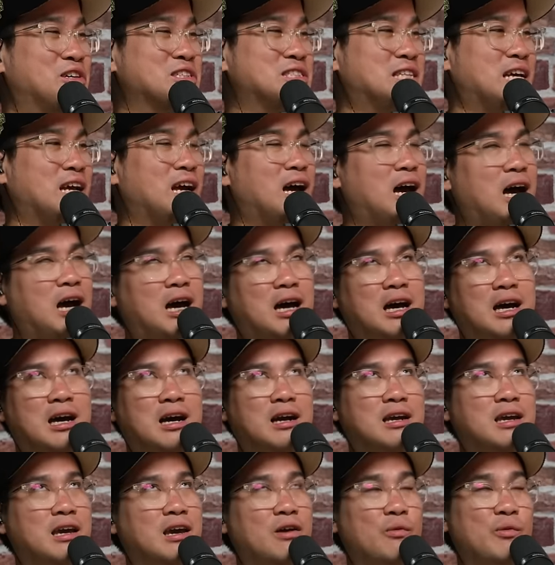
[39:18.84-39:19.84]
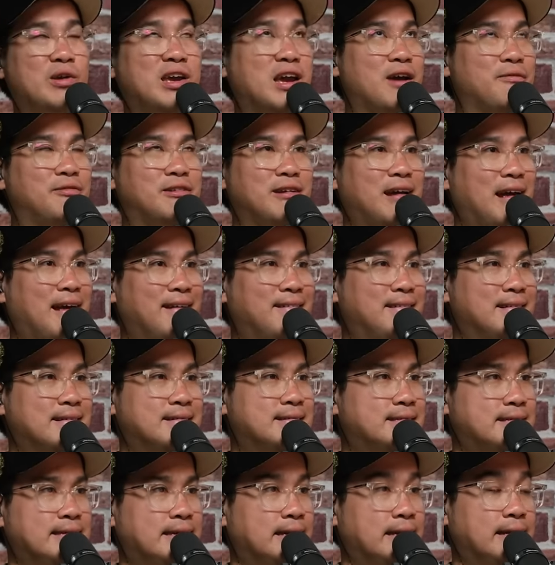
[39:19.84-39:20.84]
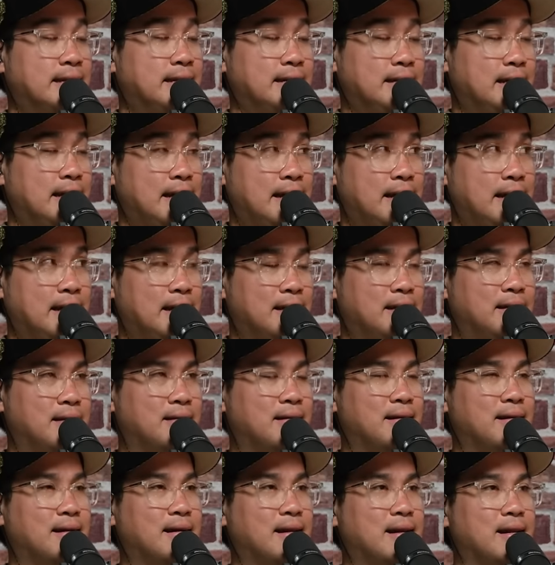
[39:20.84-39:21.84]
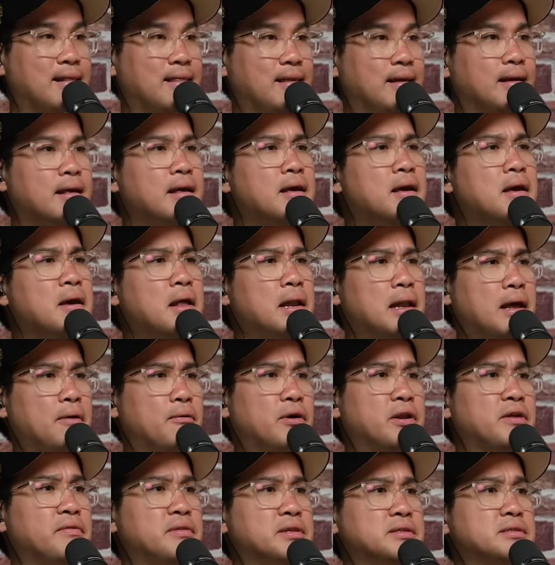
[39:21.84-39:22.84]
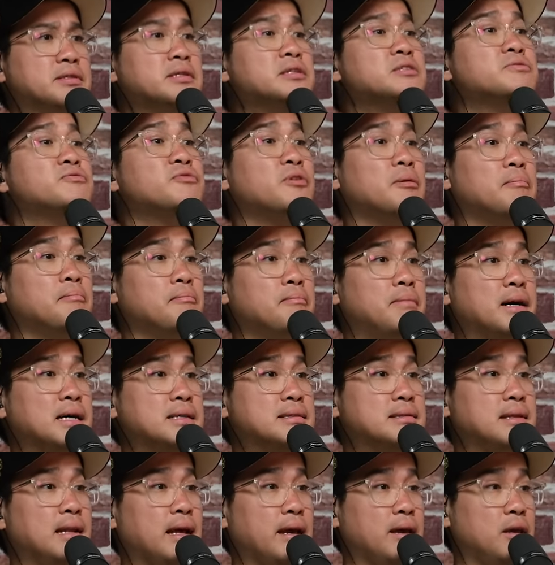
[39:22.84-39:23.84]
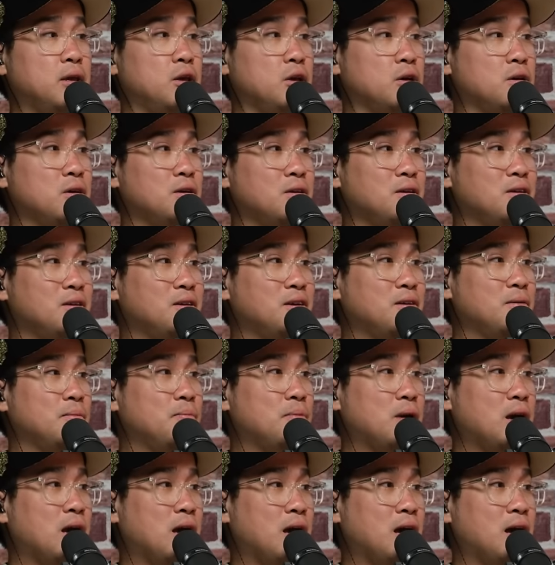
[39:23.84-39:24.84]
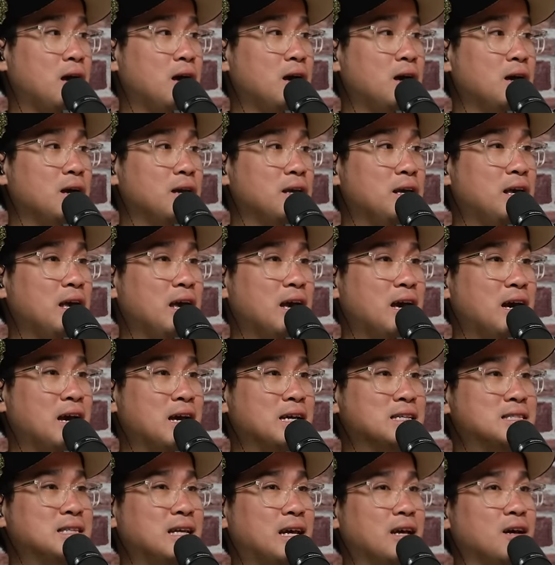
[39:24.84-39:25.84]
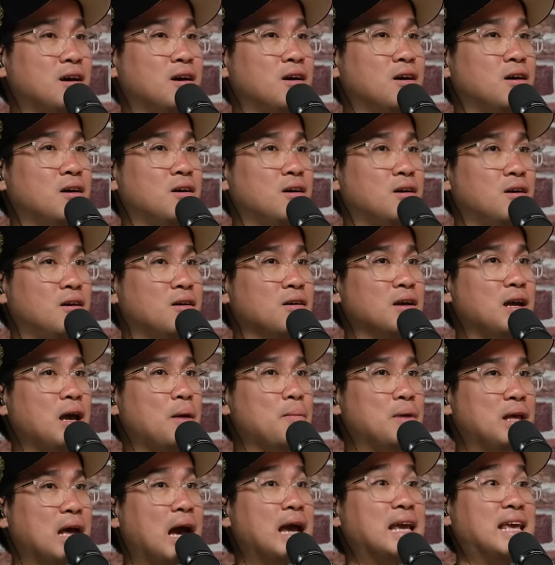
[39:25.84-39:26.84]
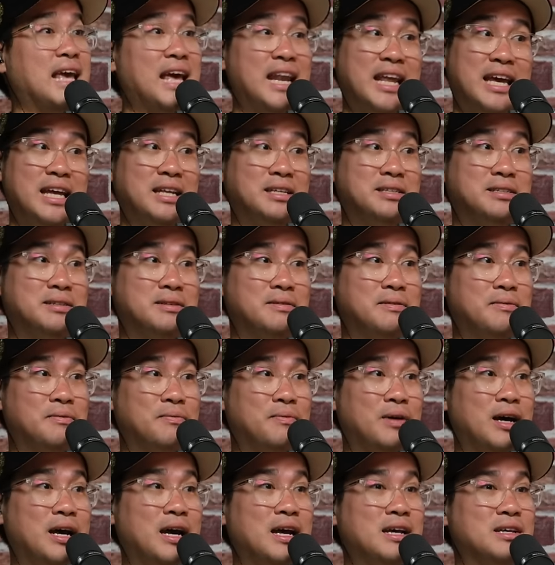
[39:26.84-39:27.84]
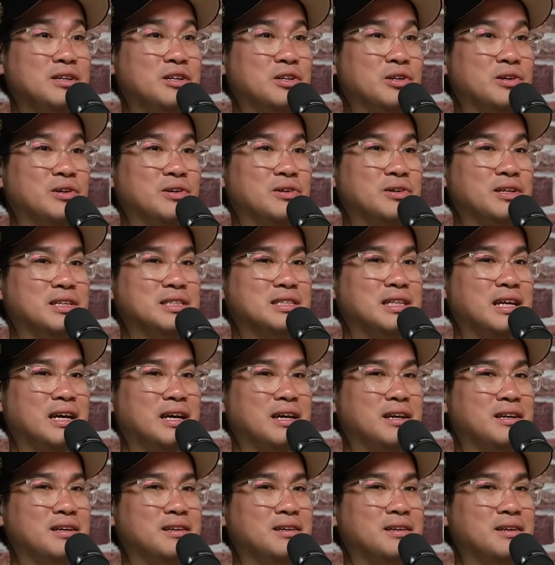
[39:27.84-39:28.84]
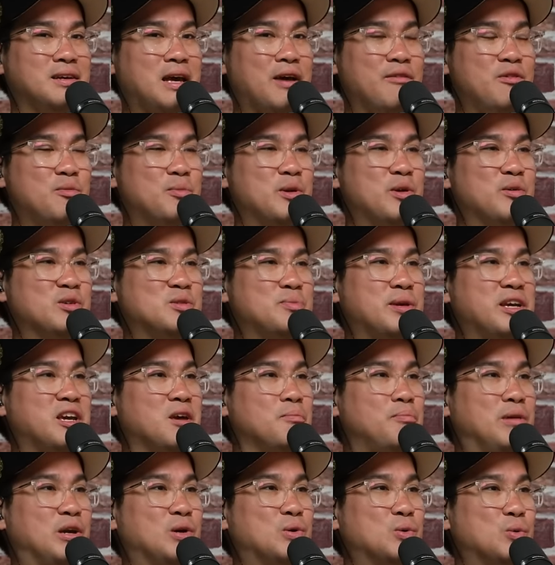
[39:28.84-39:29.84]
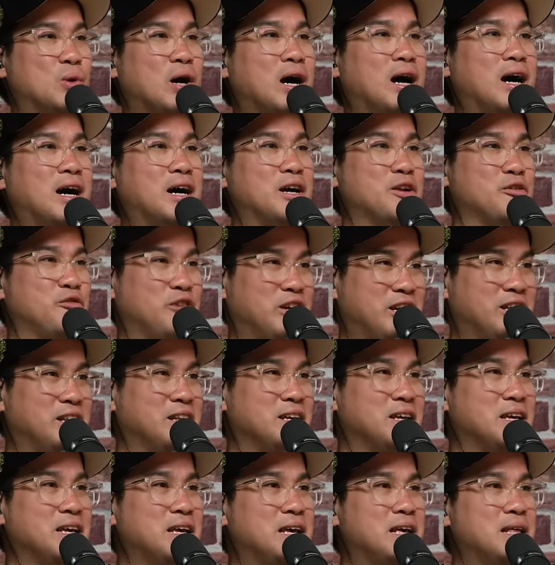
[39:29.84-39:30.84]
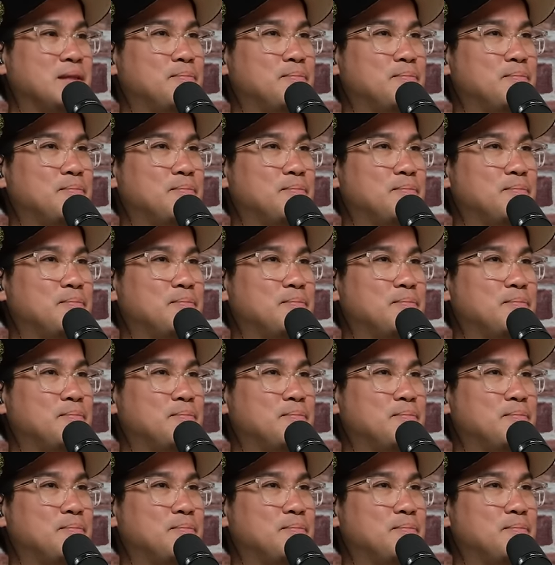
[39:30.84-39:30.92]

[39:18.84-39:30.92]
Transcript: forced. Force like, like ah, okay, we have to add this scene in, you know, that kind of thing. Like one of the scenes from Buzz Lightyear. Ah, uh, okay. yeah. yeah, it's like oh, okay. I mean, I get it, but uh, you know, it's like everybody was making a big hoo-ha out of it.